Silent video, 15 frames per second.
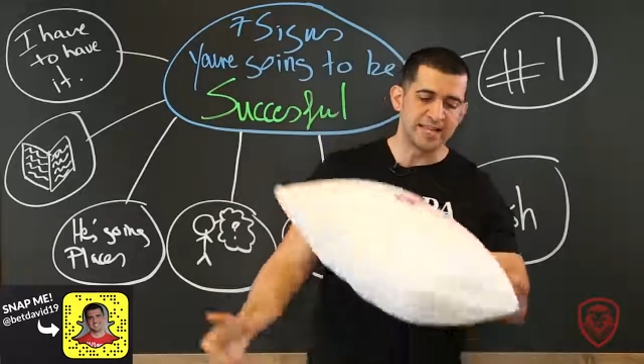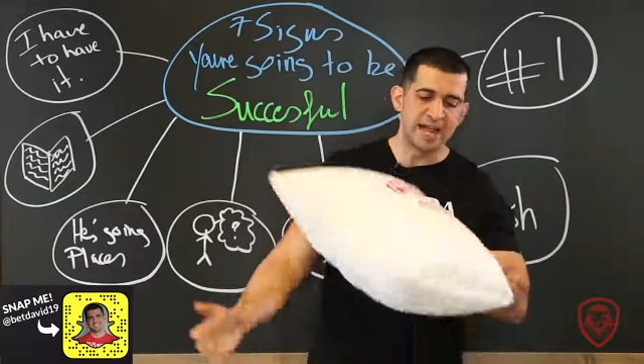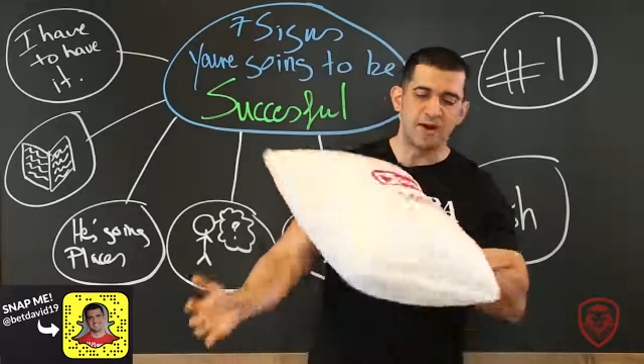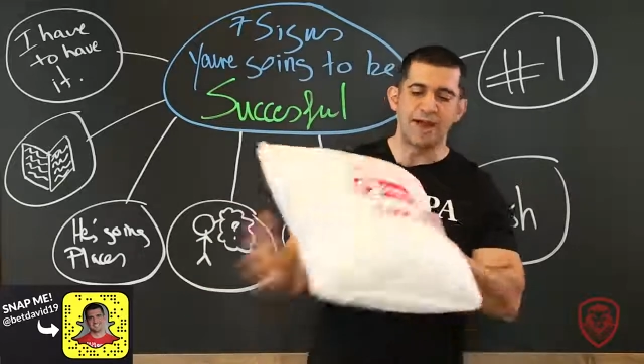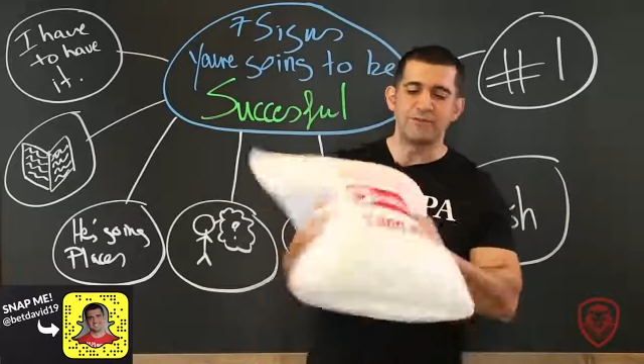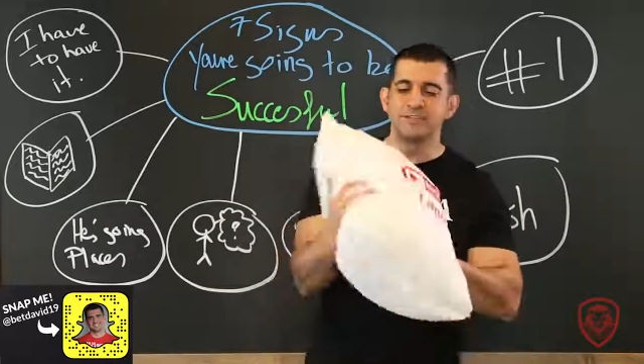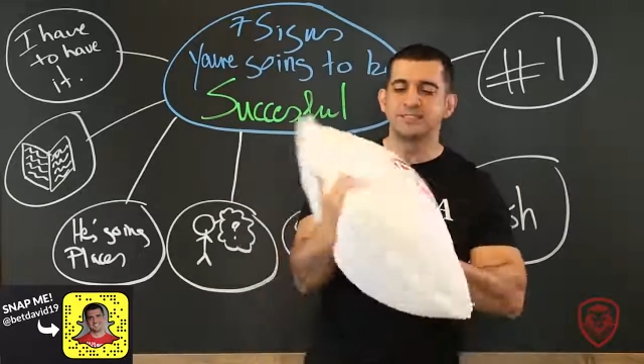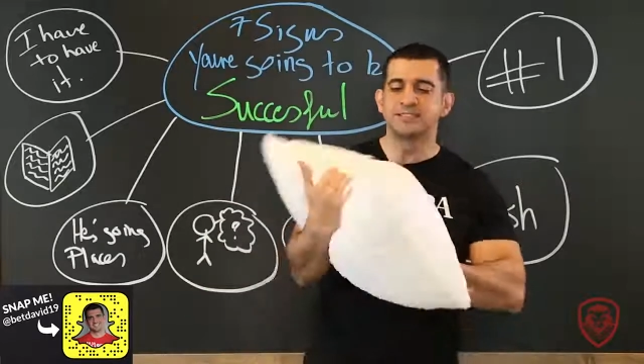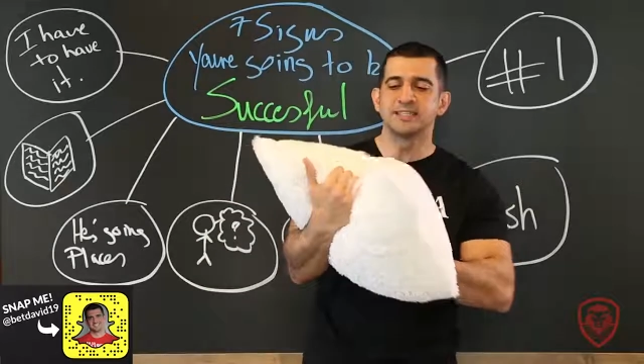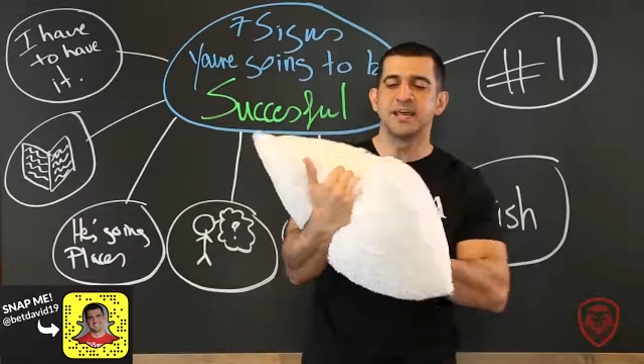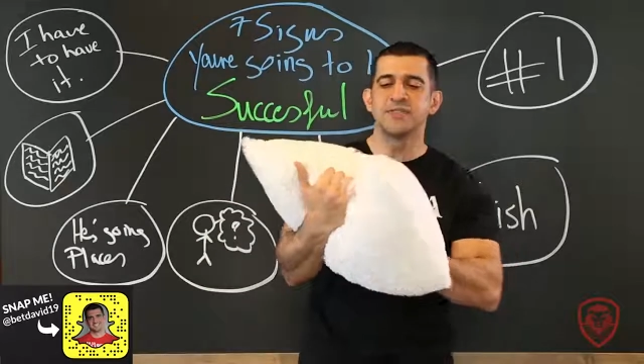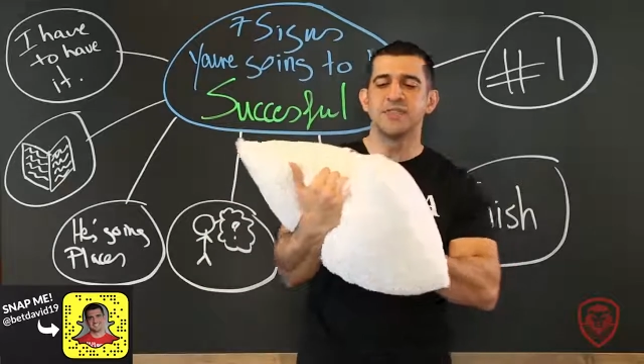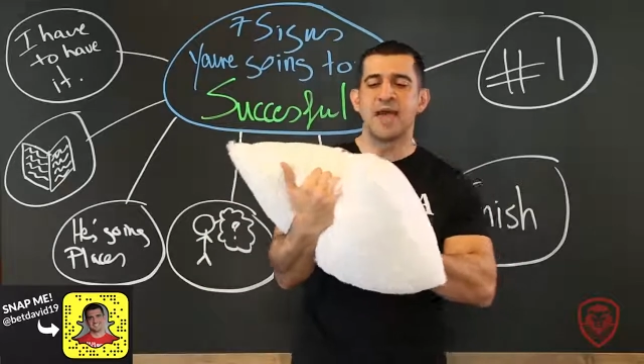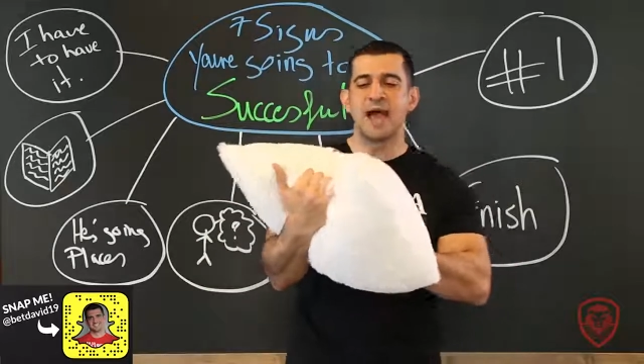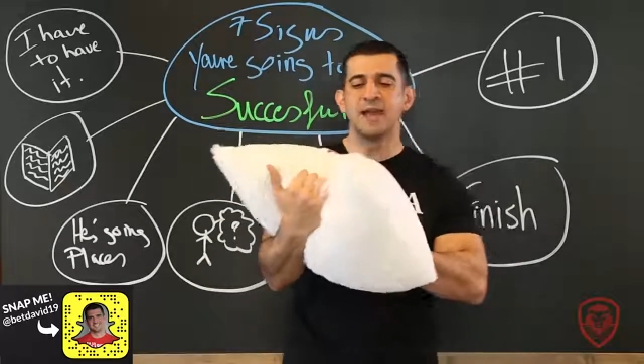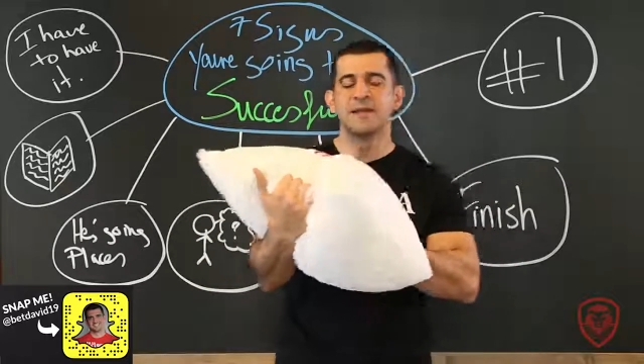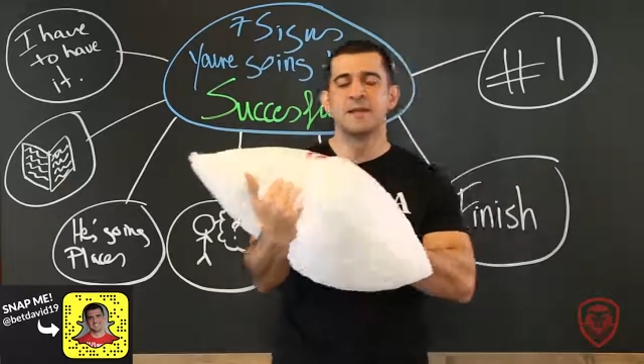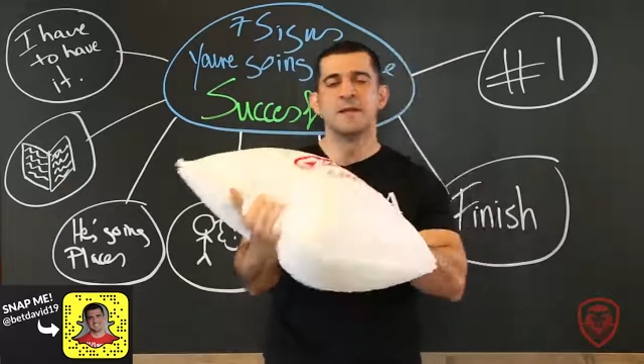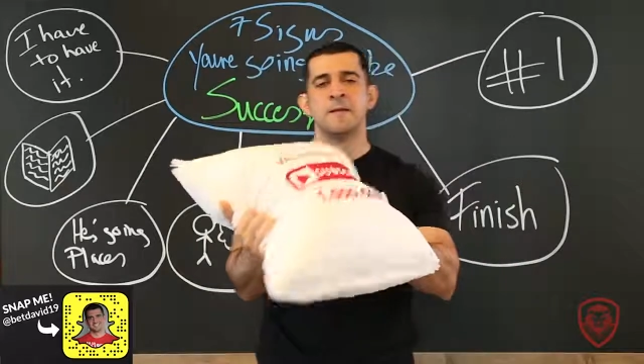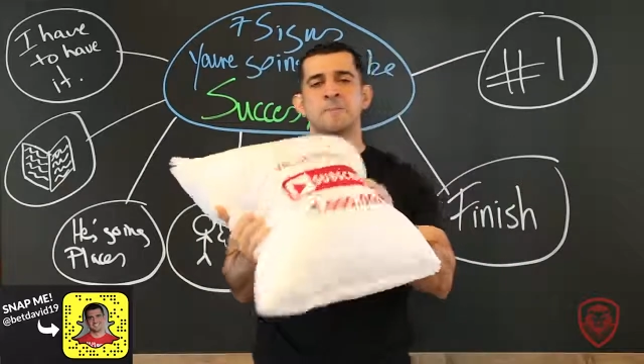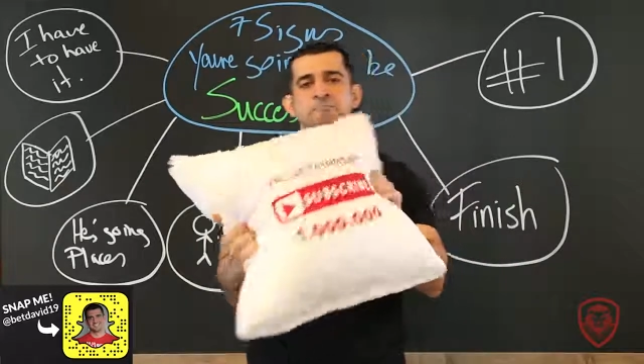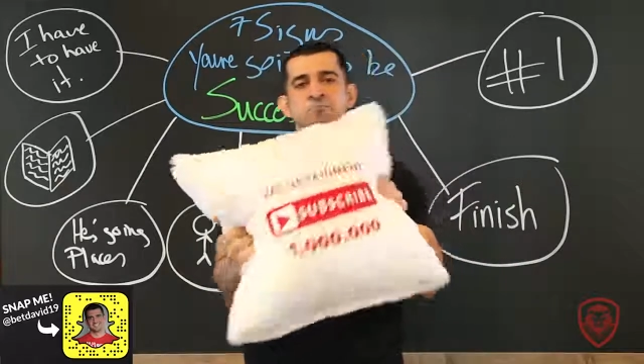Now, having said
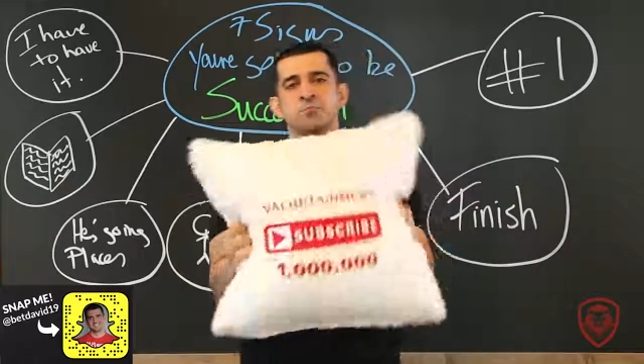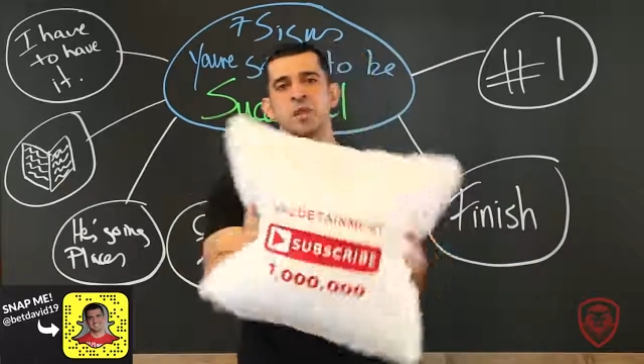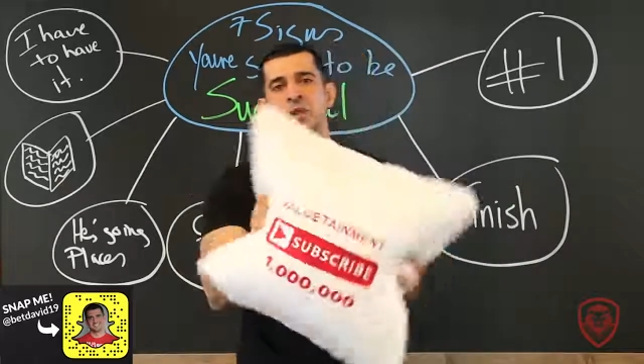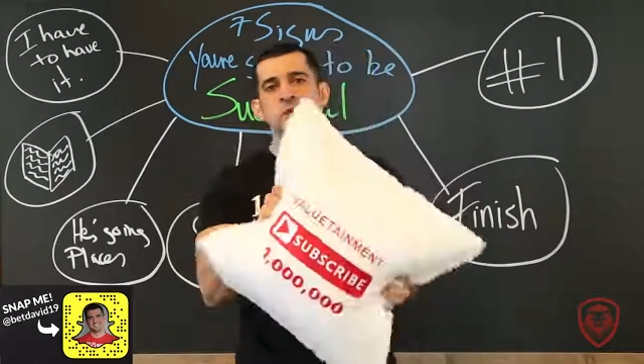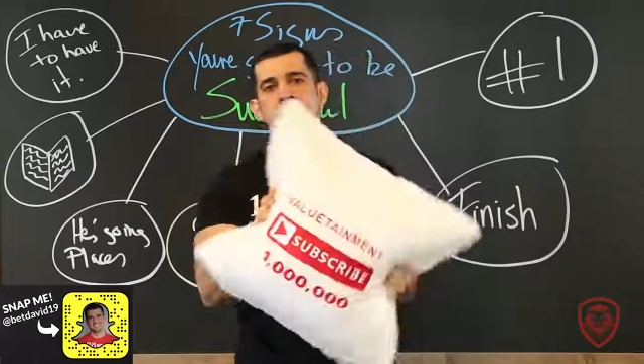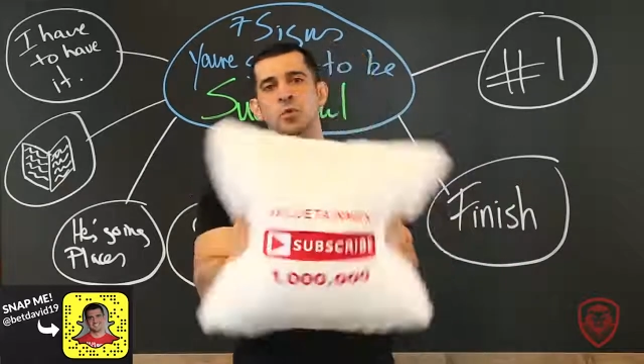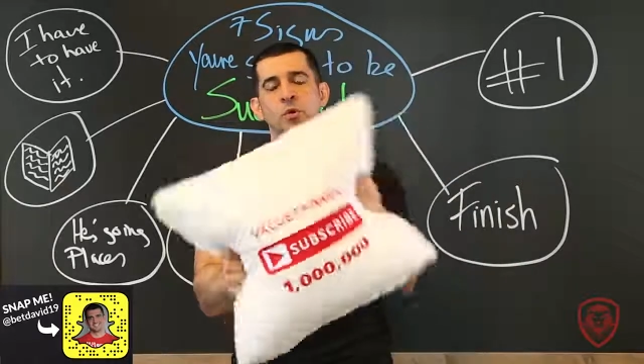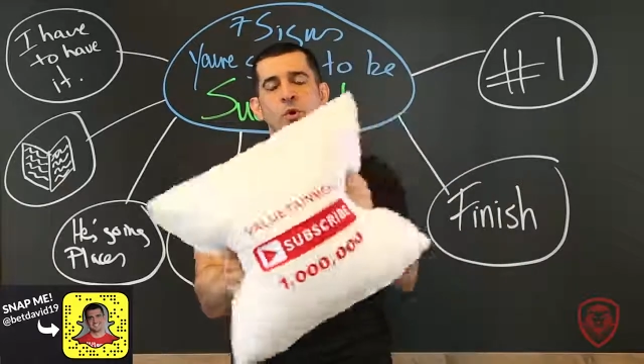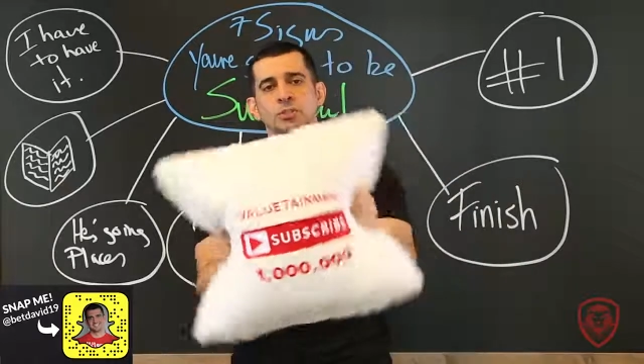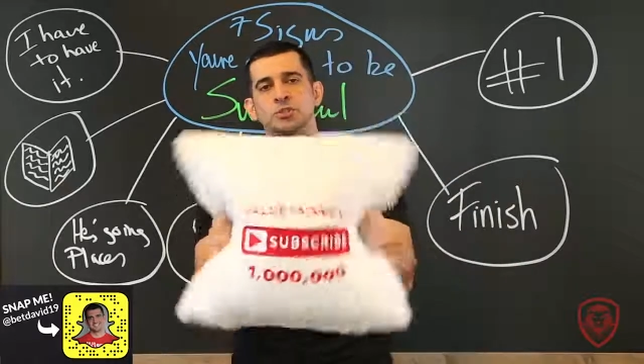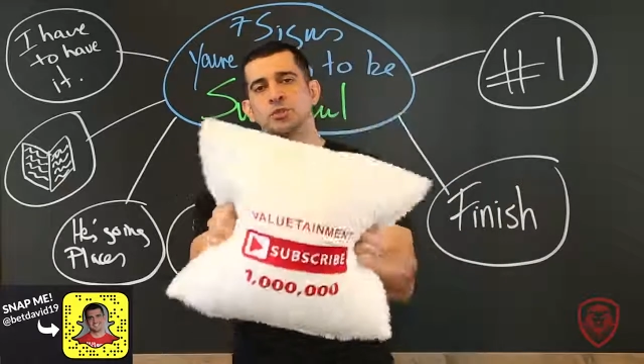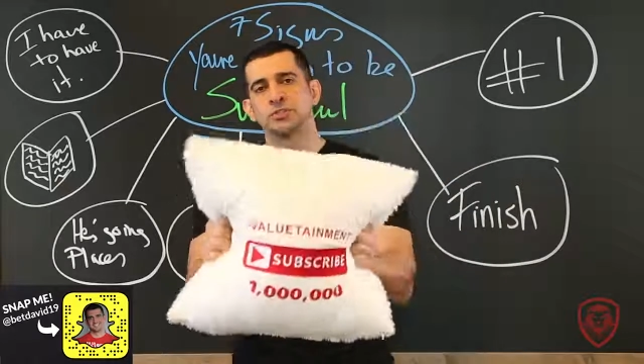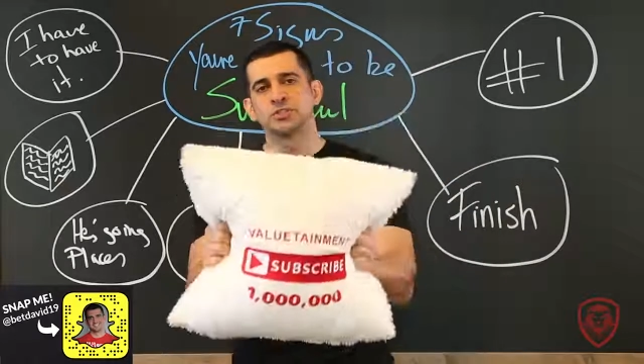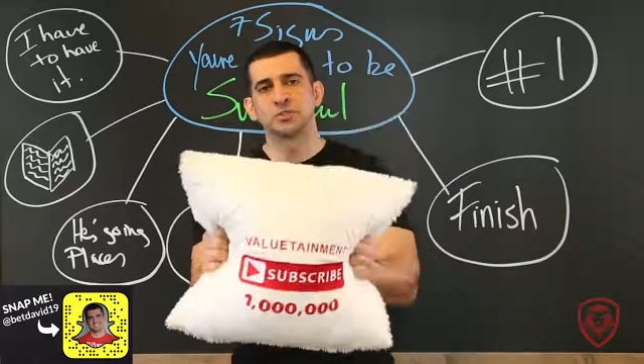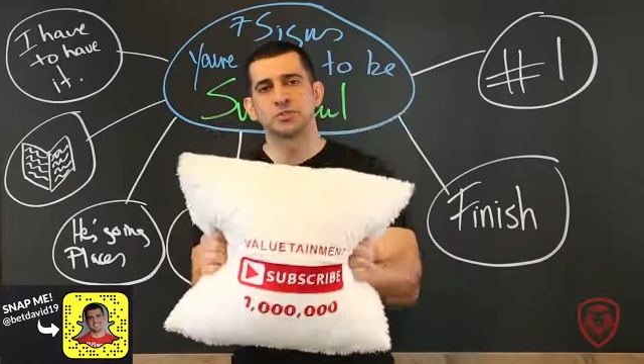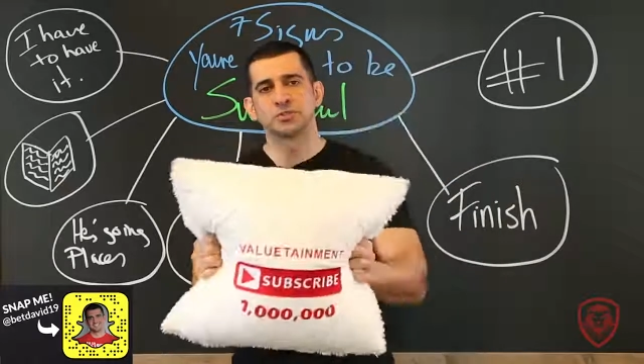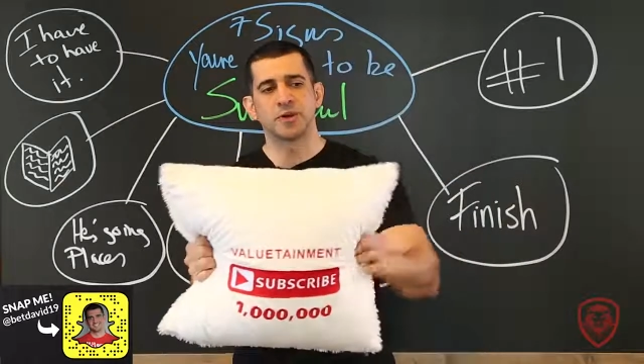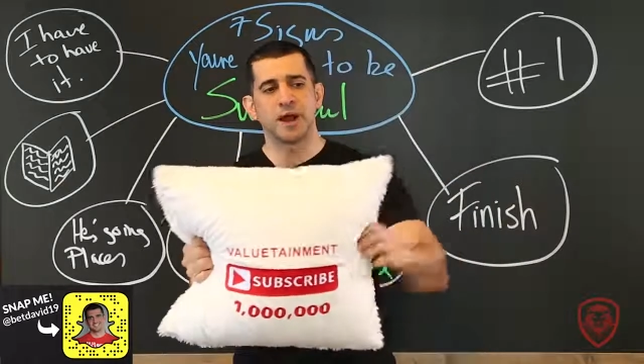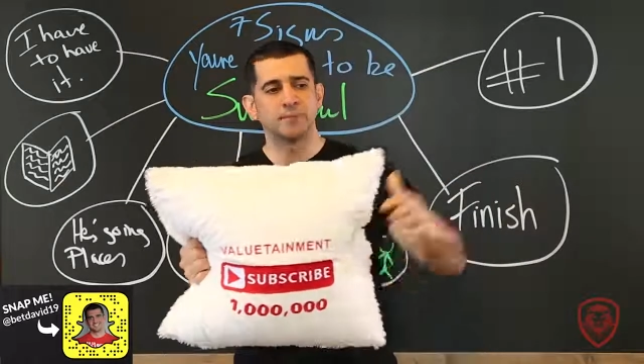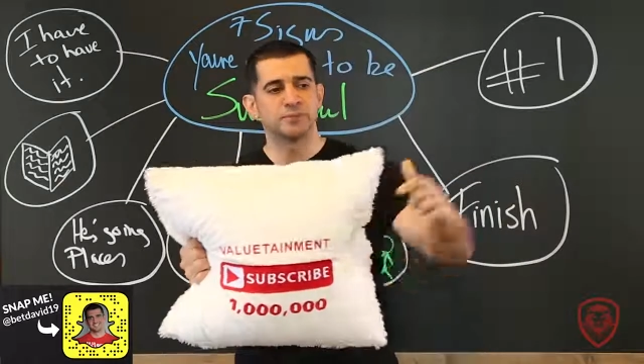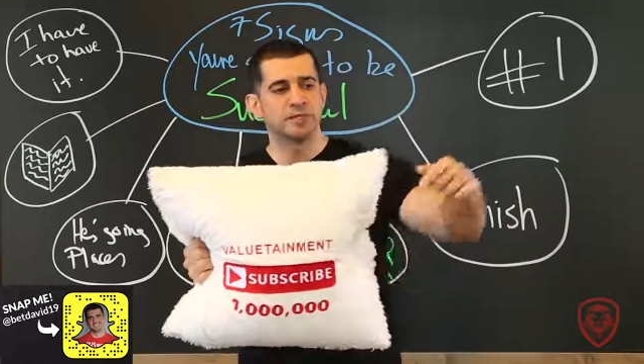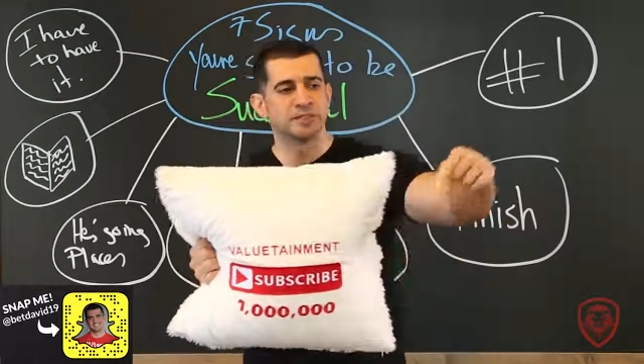that, we want you to subscribe